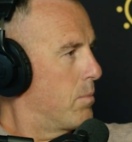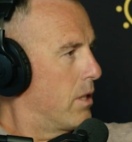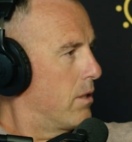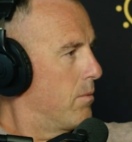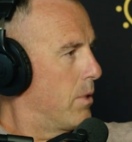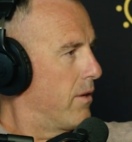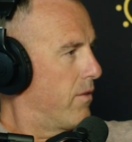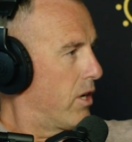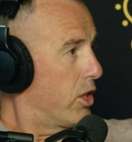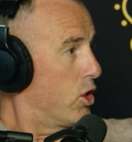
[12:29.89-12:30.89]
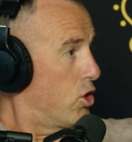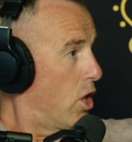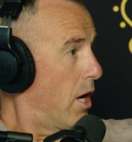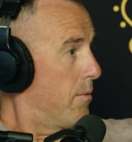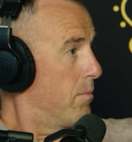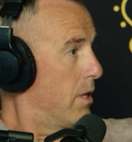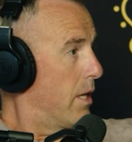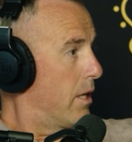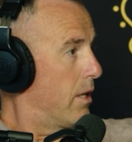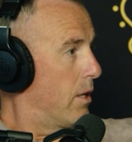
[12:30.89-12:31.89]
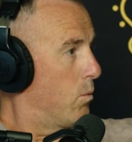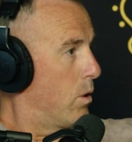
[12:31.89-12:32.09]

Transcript: but a very good job at